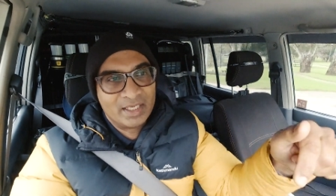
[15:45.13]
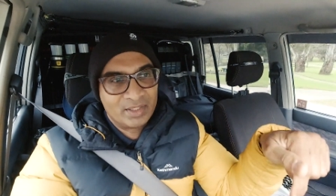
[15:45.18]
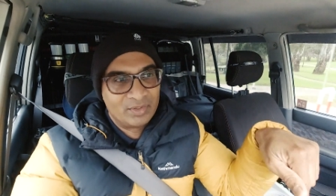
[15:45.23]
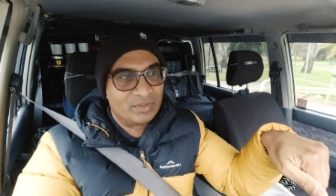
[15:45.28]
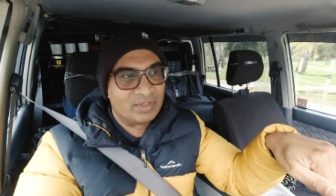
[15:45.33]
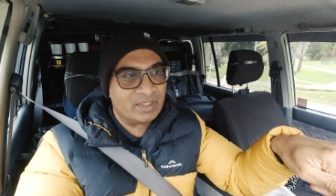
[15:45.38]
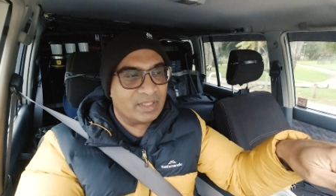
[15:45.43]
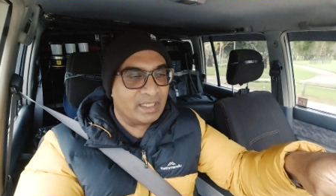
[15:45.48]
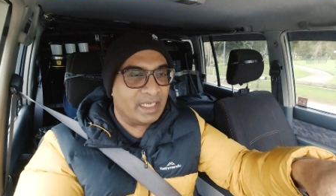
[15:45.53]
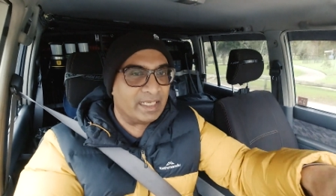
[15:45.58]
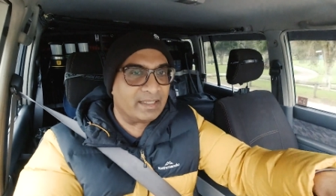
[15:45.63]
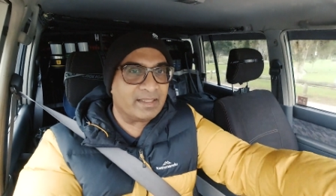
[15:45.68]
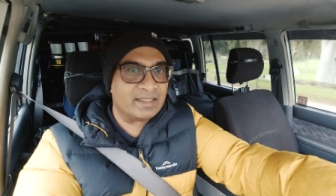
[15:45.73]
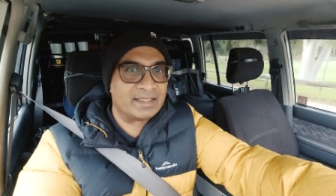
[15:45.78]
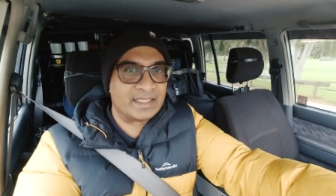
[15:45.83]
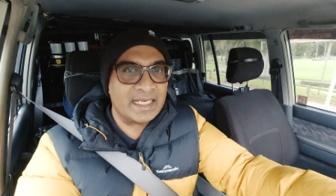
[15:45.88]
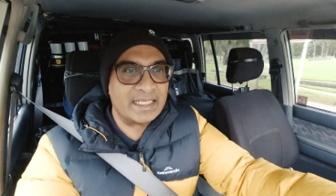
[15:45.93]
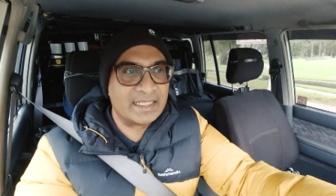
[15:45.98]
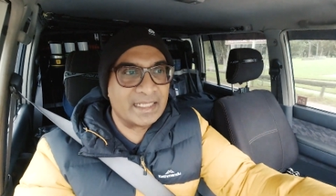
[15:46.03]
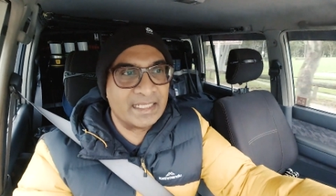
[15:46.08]
you hit the
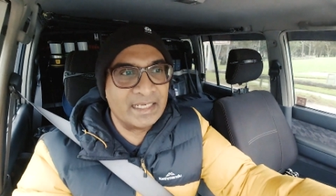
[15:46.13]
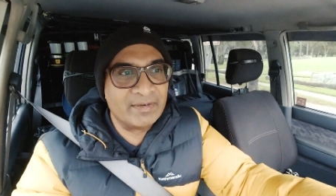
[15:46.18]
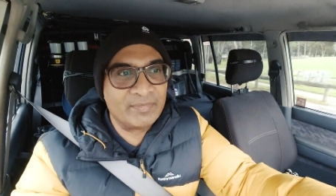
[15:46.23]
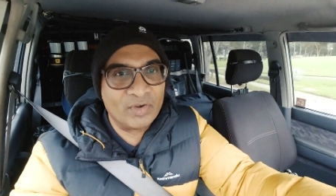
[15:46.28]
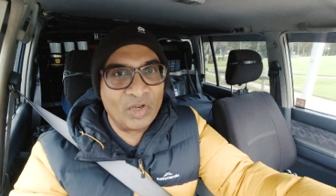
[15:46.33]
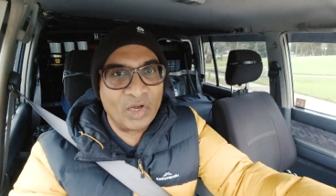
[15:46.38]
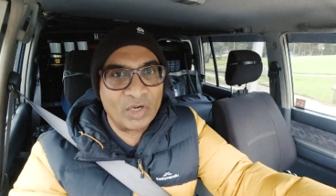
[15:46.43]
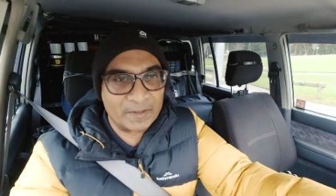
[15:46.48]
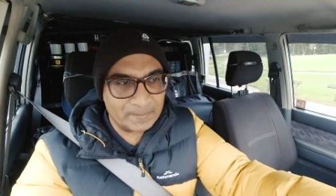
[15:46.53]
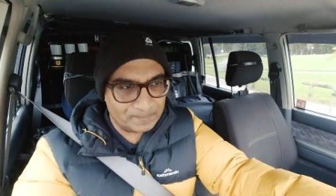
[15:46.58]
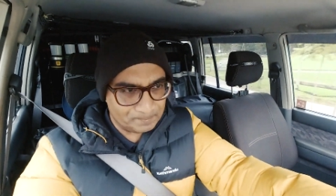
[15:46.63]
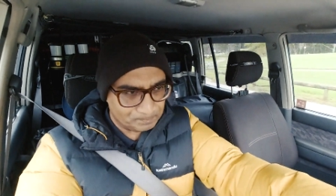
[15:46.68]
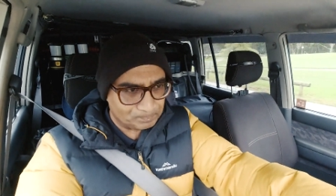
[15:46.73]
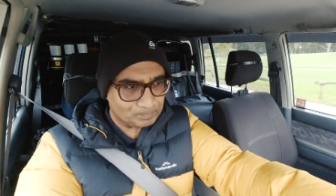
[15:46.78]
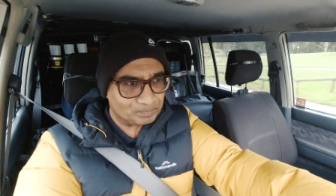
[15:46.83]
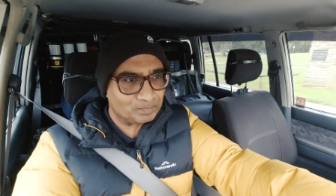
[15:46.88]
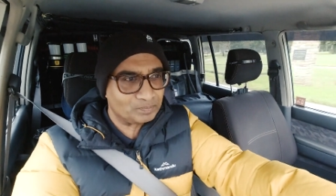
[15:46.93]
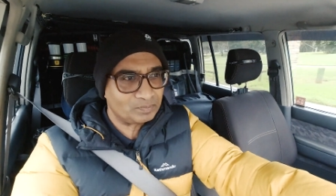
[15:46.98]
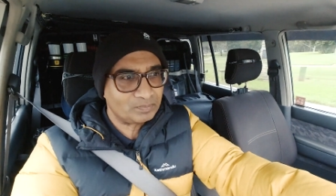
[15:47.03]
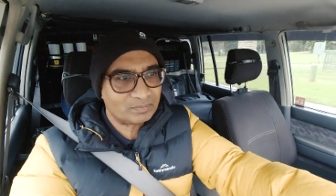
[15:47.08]
center diff lock
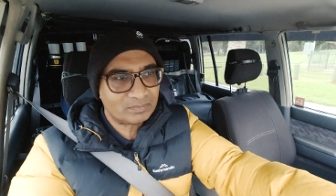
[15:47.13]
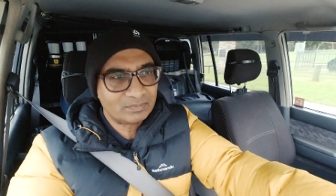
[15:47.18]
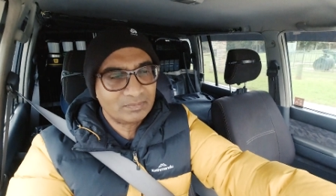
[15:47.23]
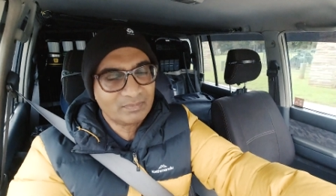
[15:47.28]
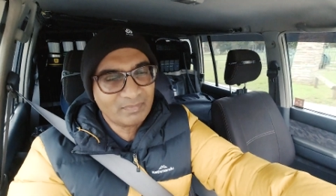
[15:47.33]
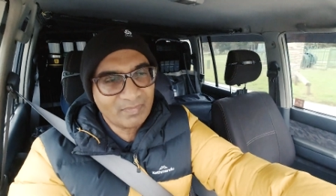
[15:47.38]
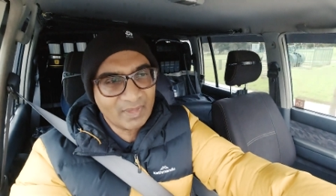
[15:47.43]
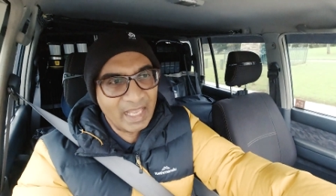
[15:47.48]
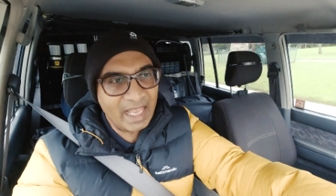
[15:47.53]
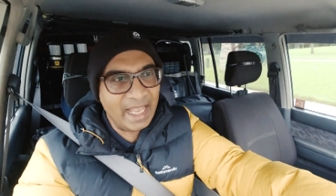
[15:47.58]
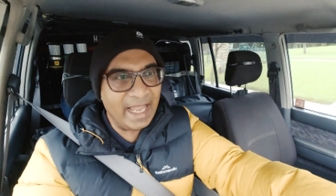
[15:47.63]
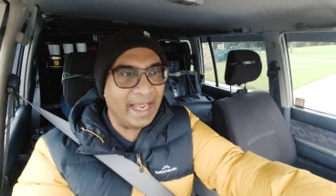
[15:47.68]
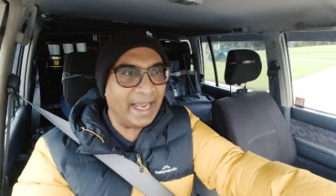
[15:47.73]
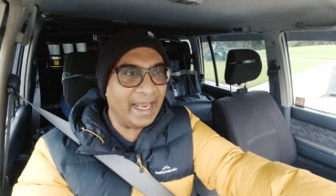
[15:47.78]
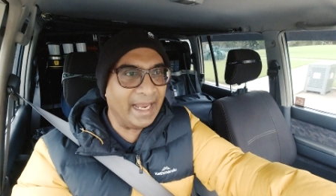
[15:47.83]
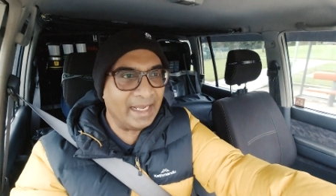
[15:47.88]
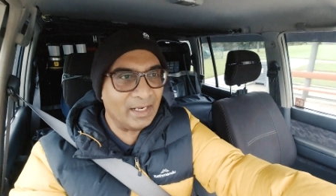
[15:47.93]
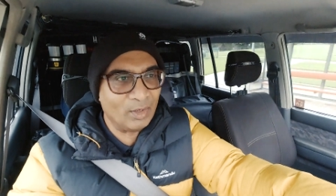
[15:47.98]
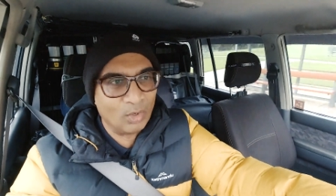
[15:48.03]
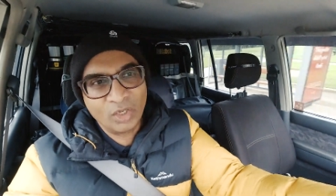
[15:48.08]

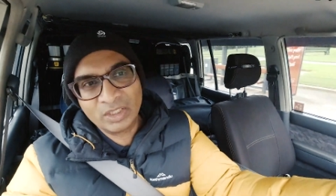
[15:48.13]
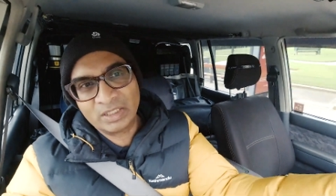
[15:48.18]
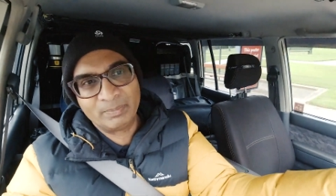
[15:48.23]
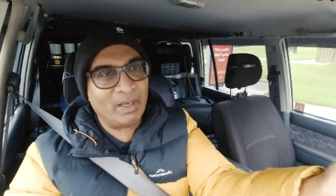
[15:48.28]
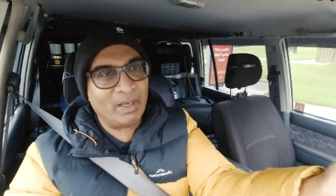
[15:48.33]
and all the